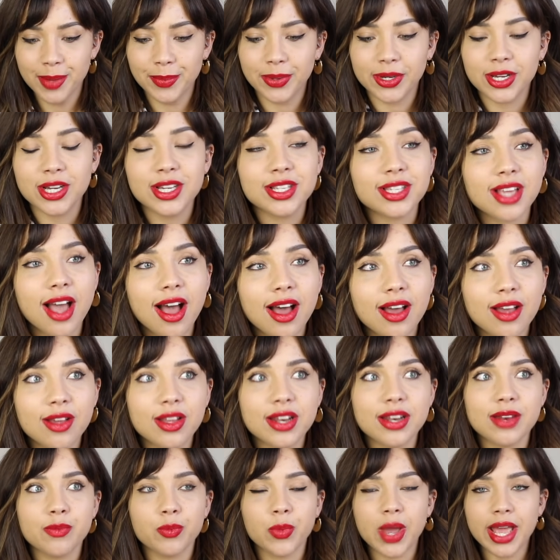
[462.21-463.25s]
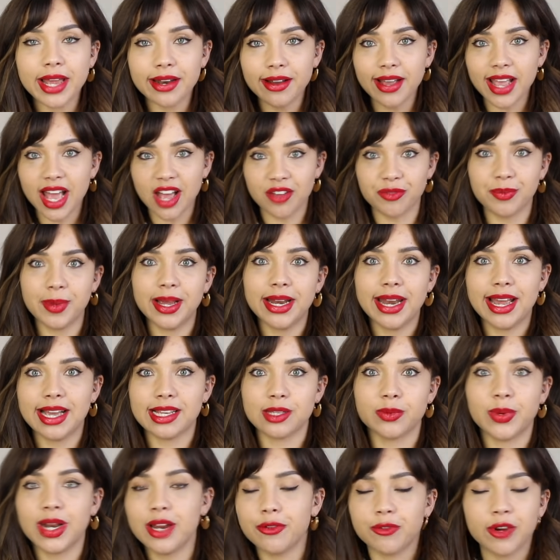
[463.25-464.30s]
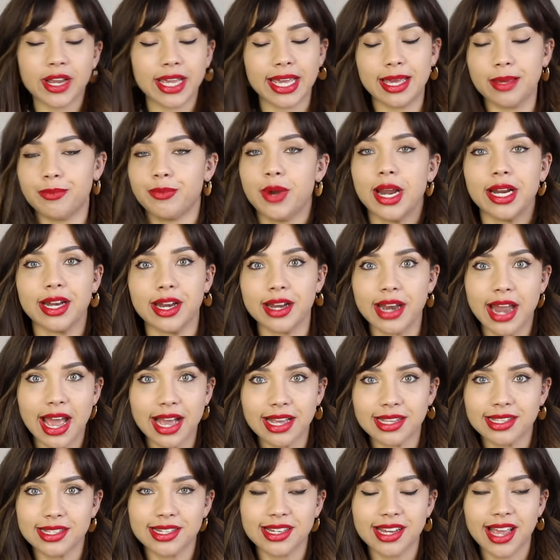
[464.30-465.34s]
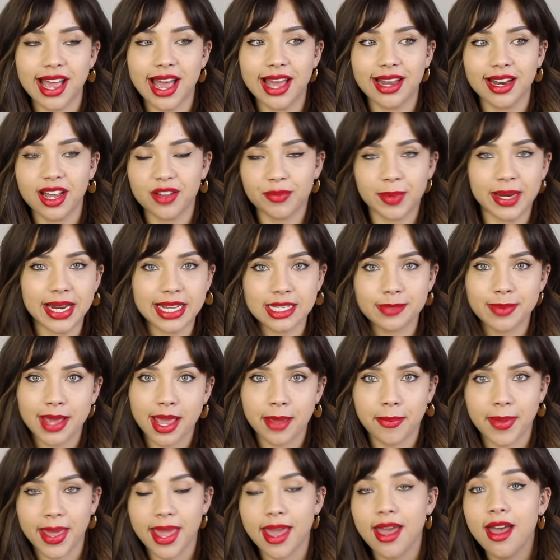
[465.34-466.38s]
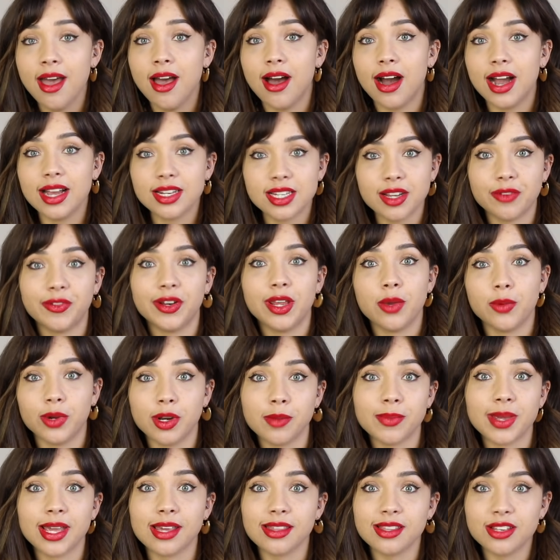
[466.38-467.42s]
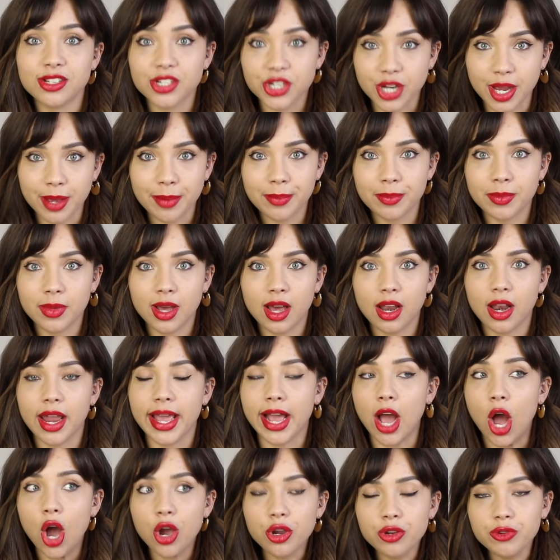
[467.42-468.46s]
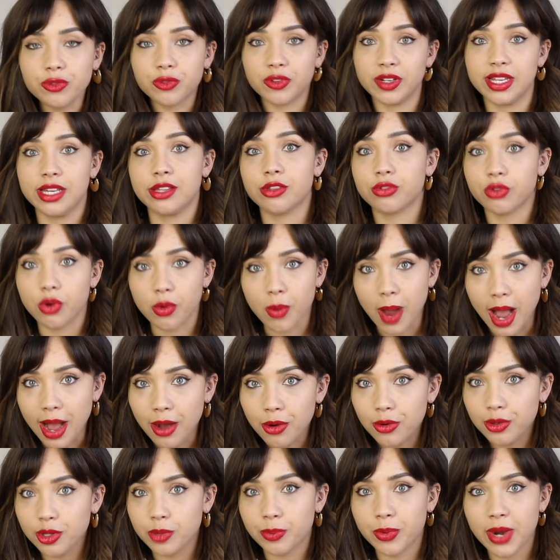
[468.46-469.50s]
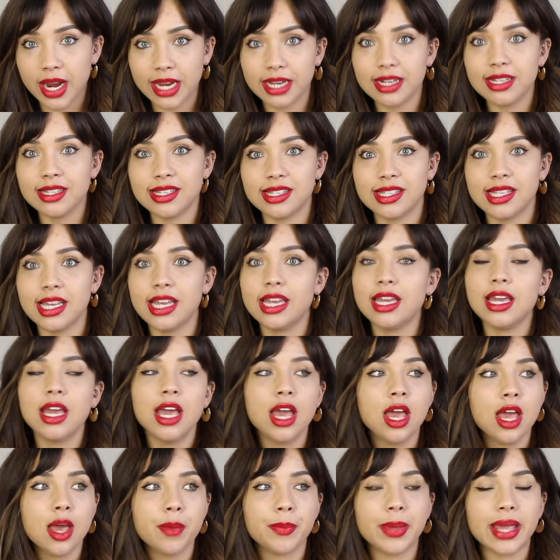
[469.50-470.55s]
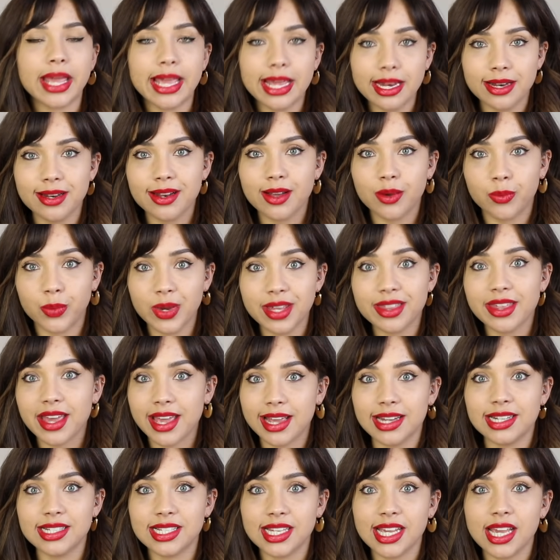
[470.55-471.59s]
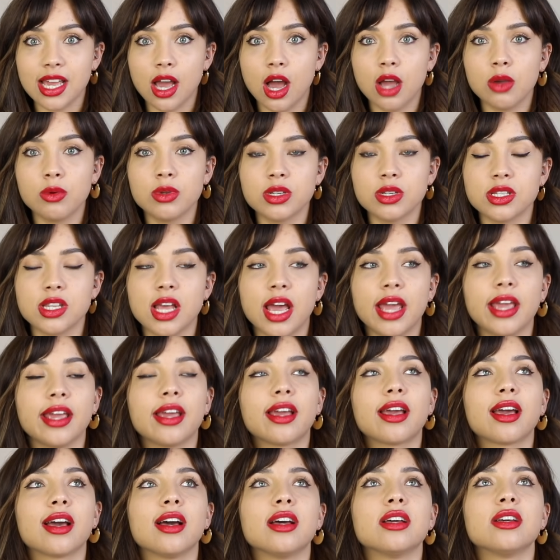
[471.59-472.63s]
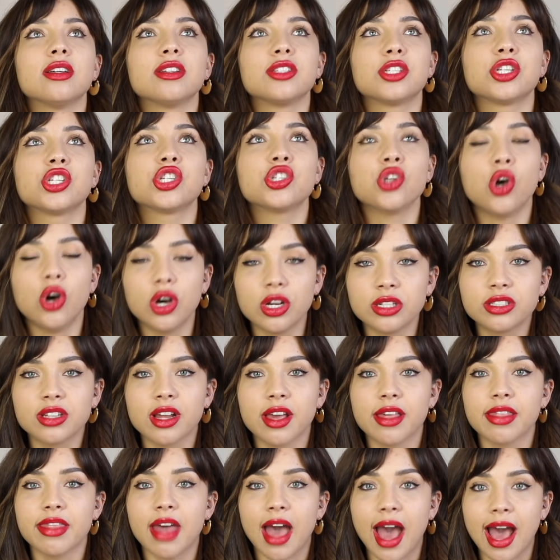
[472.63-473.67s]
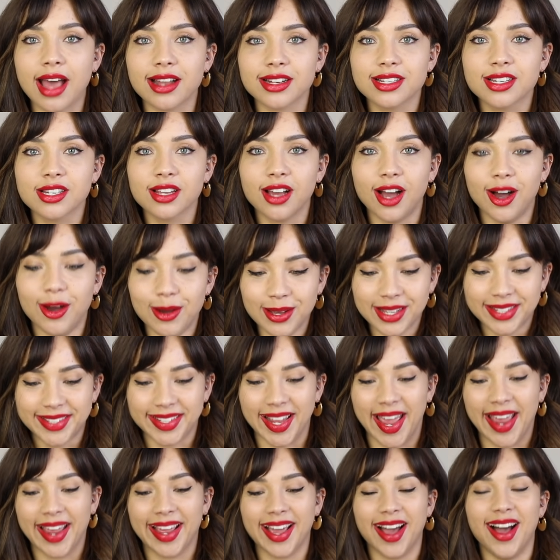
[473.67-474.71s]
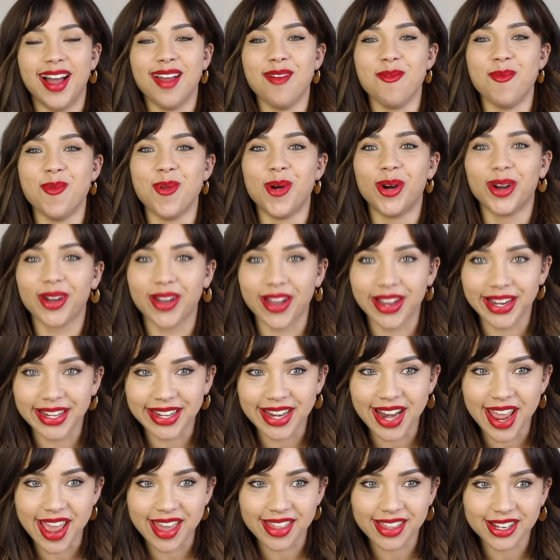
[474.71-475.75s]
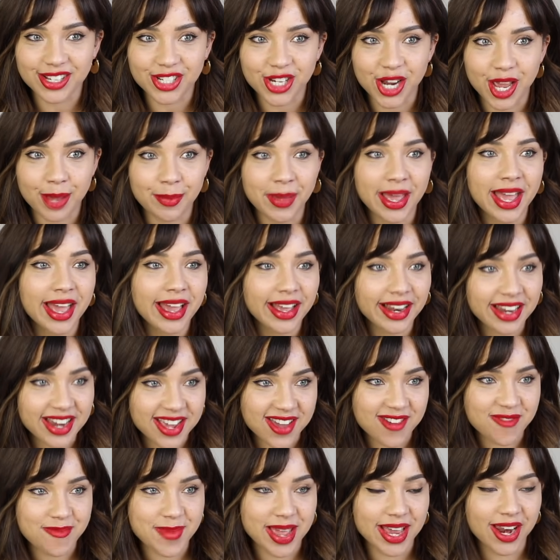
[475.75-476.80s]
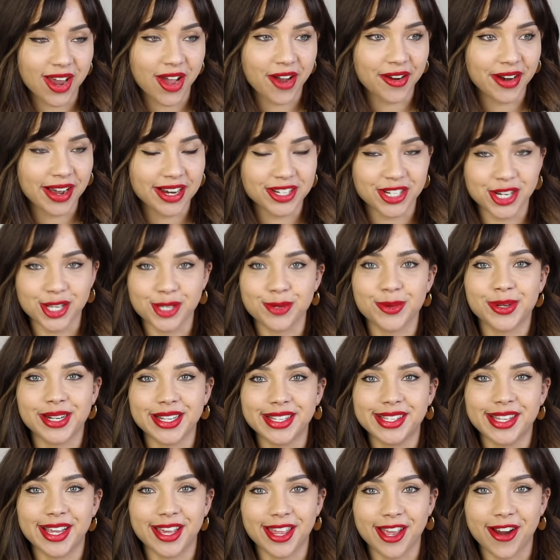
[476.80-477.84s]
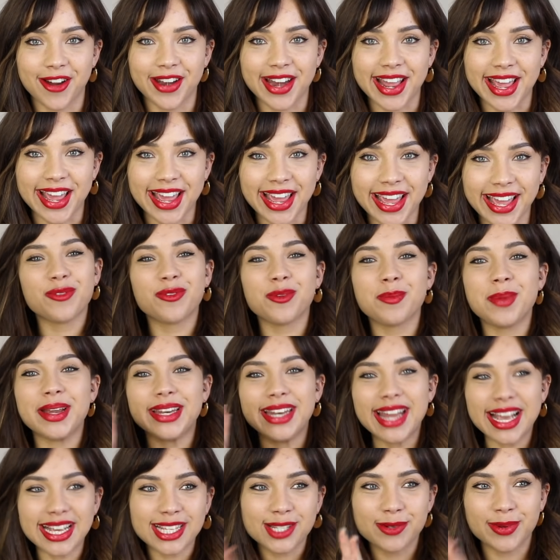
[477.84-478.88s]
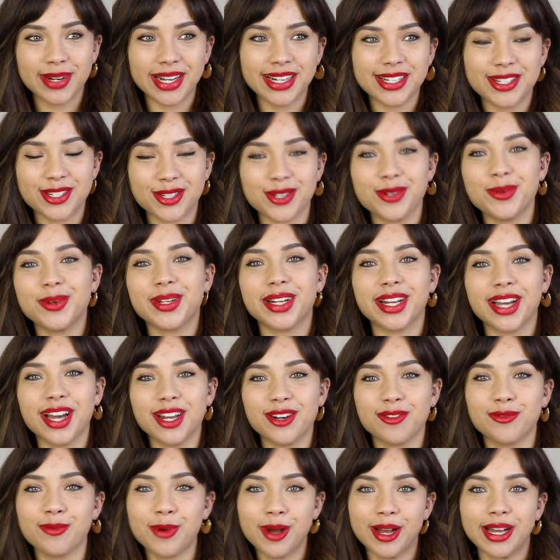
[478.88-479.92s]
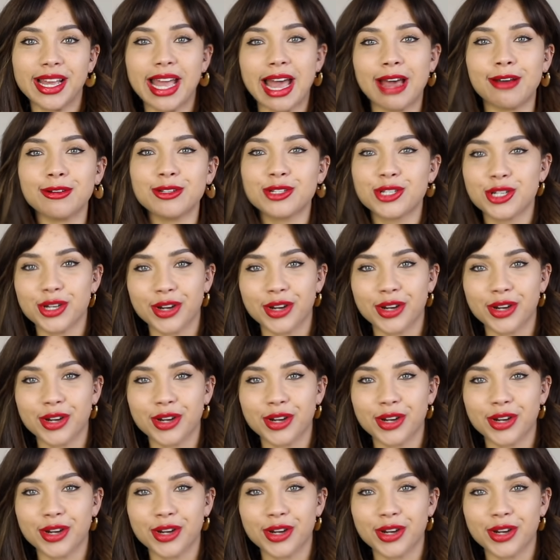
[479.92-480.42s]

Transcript: Because when I have my next, whenever I get pregnant next and have my next baby, I definitely want to be in the gym, like hopefully throughout the pregnancy. But in with Indy, I was like, sod that. I was like, I'm not going near the gym, leave me alone, I just want to sit there and eat. For my next one, I do want to kind of work out